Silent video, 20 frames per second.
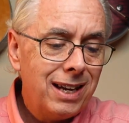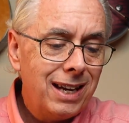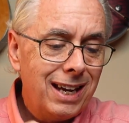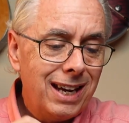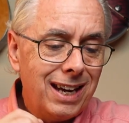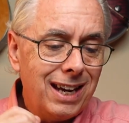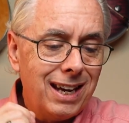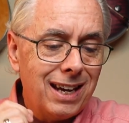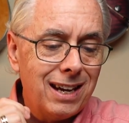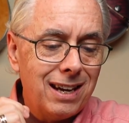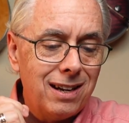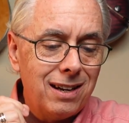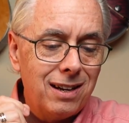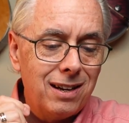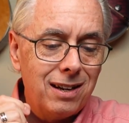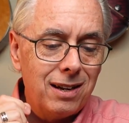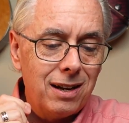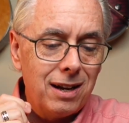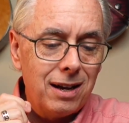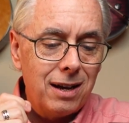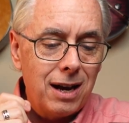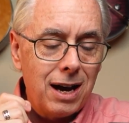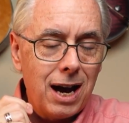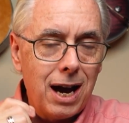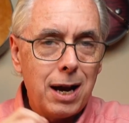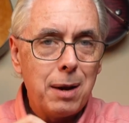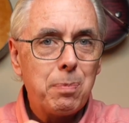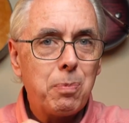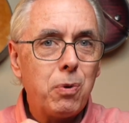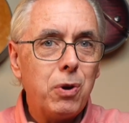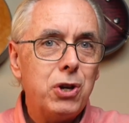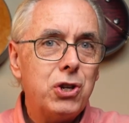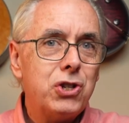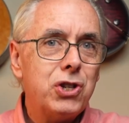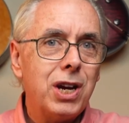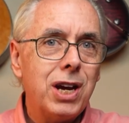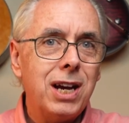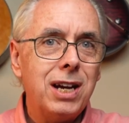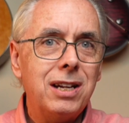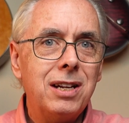and I
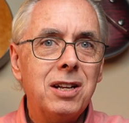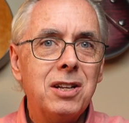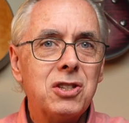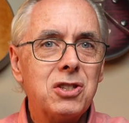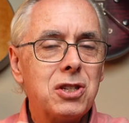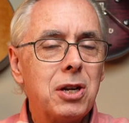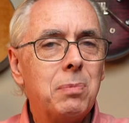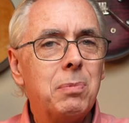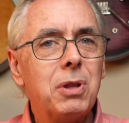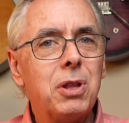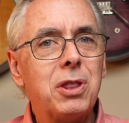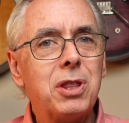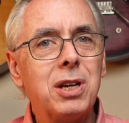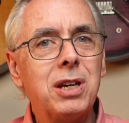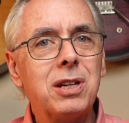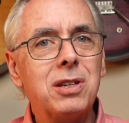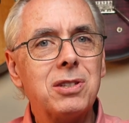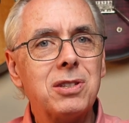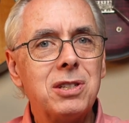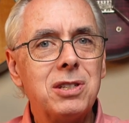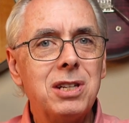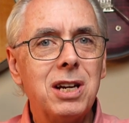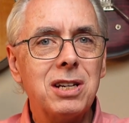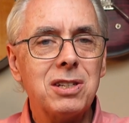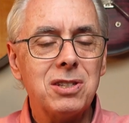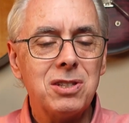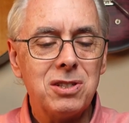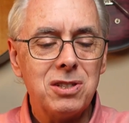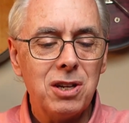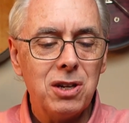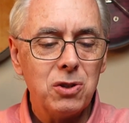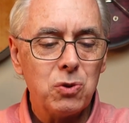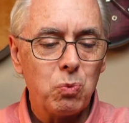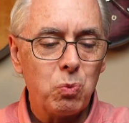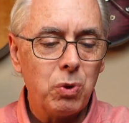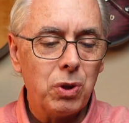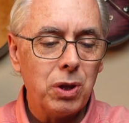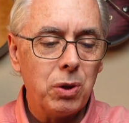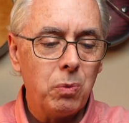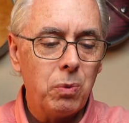appreciate some of the things that Texas does
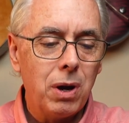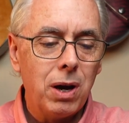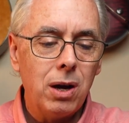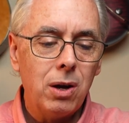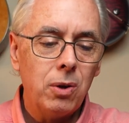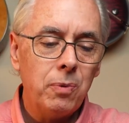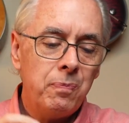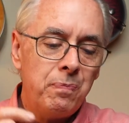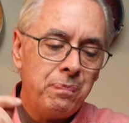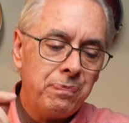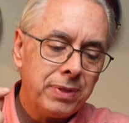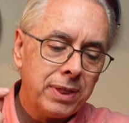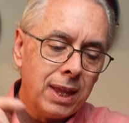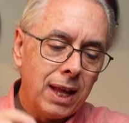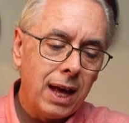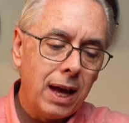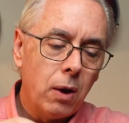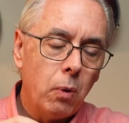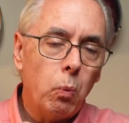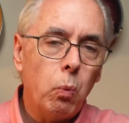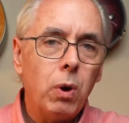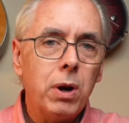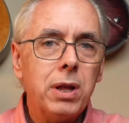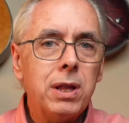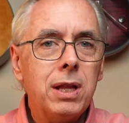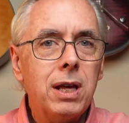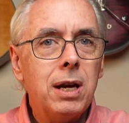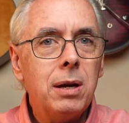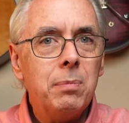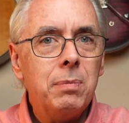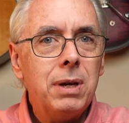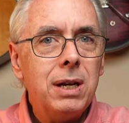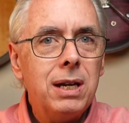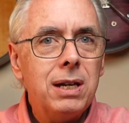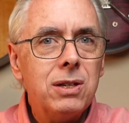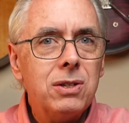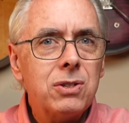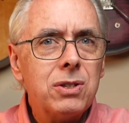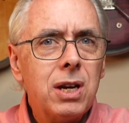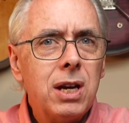really well. And one of them
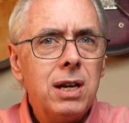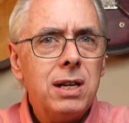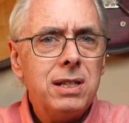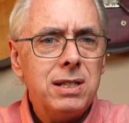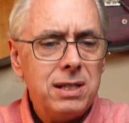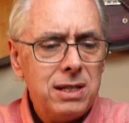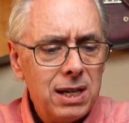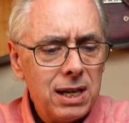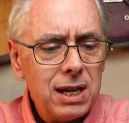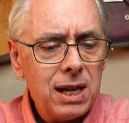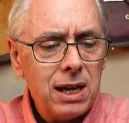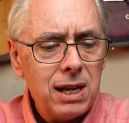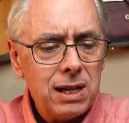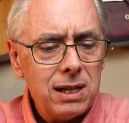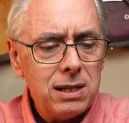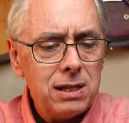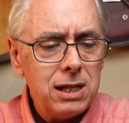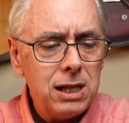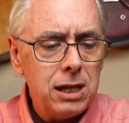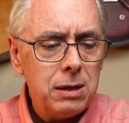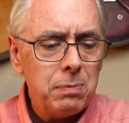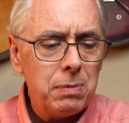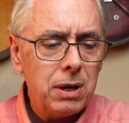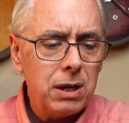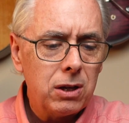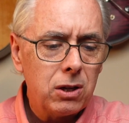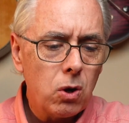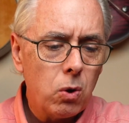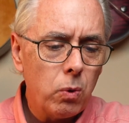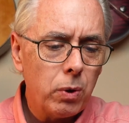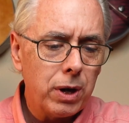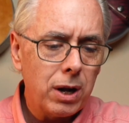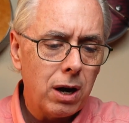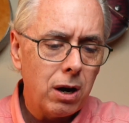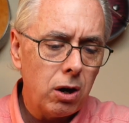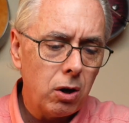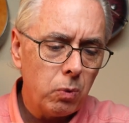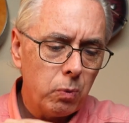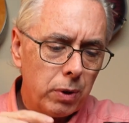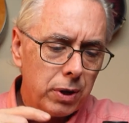is digging in deep and going
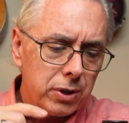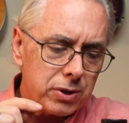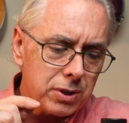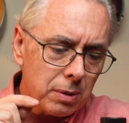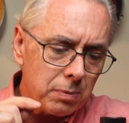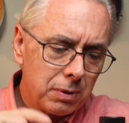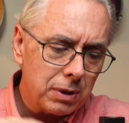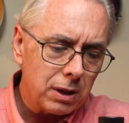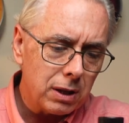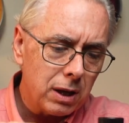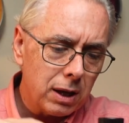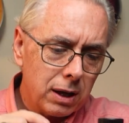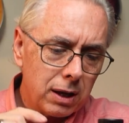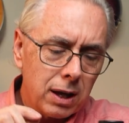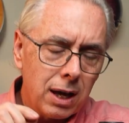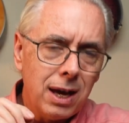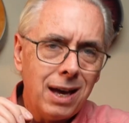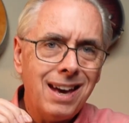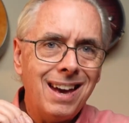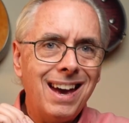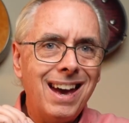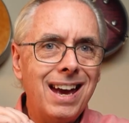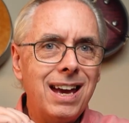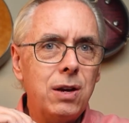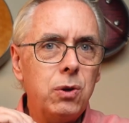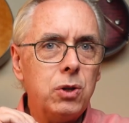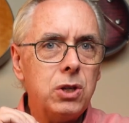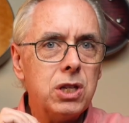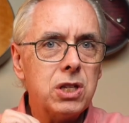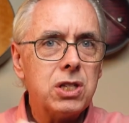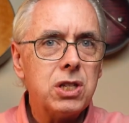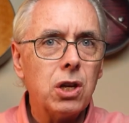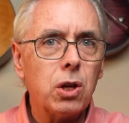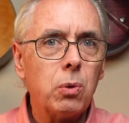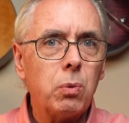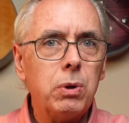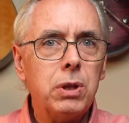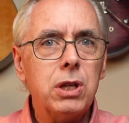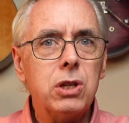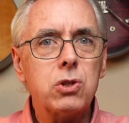hard with something like a
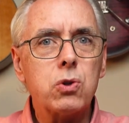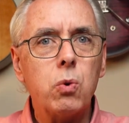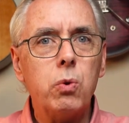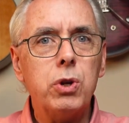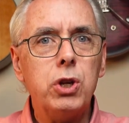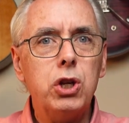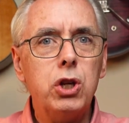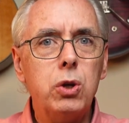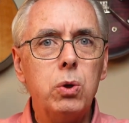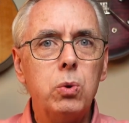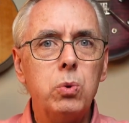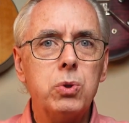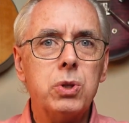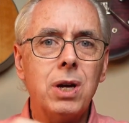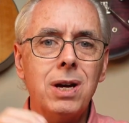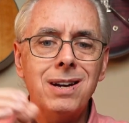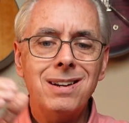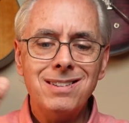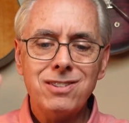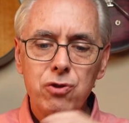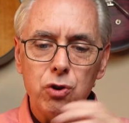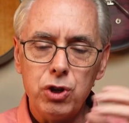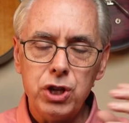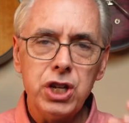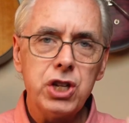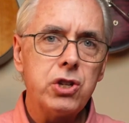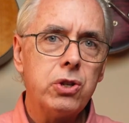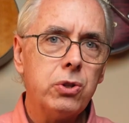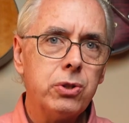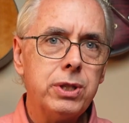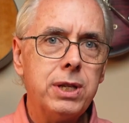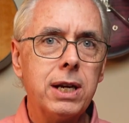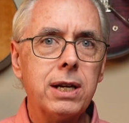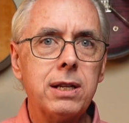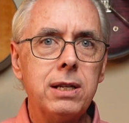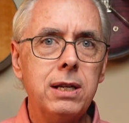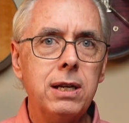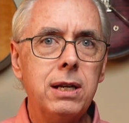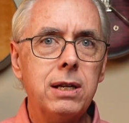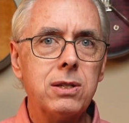distillery that's going to use traditional
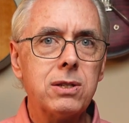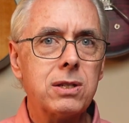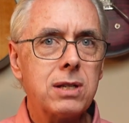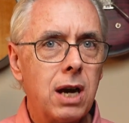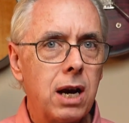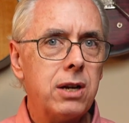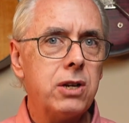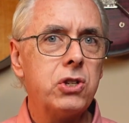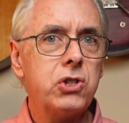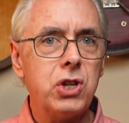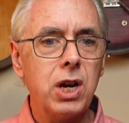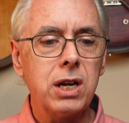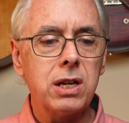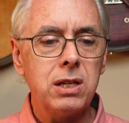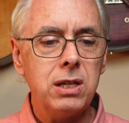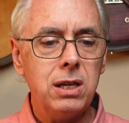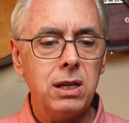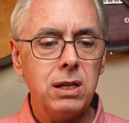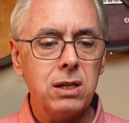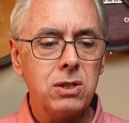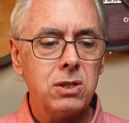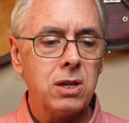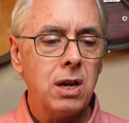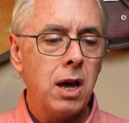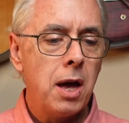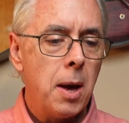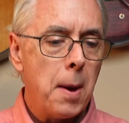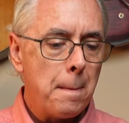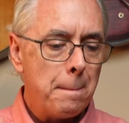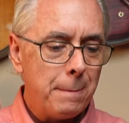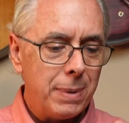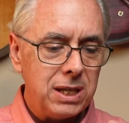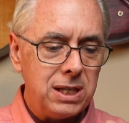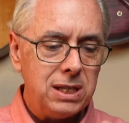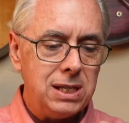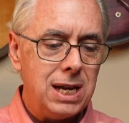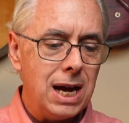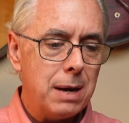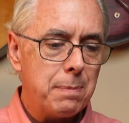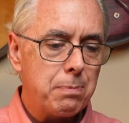techniques, Scottish techniques, but
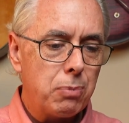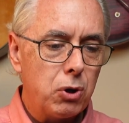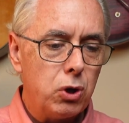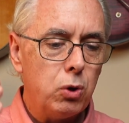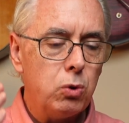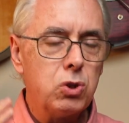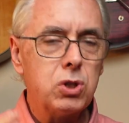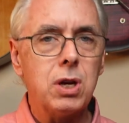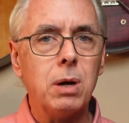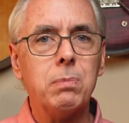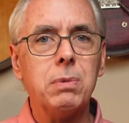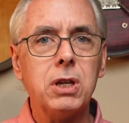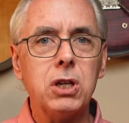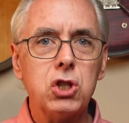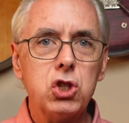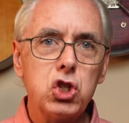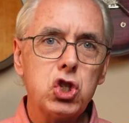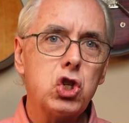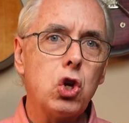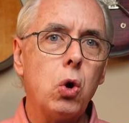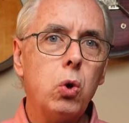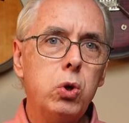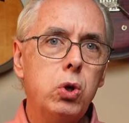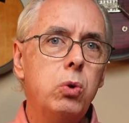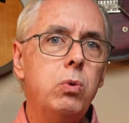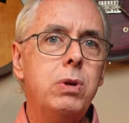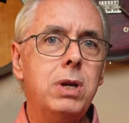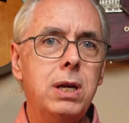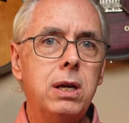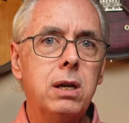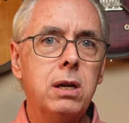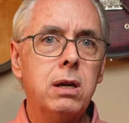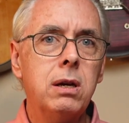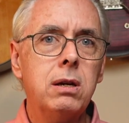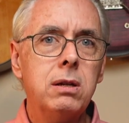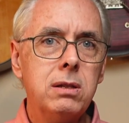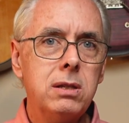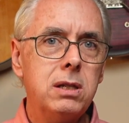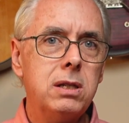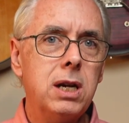yet produce something so unique
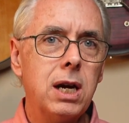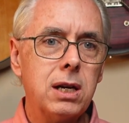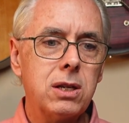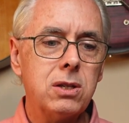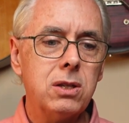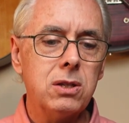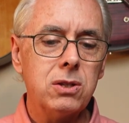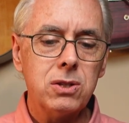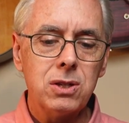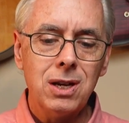to Texas.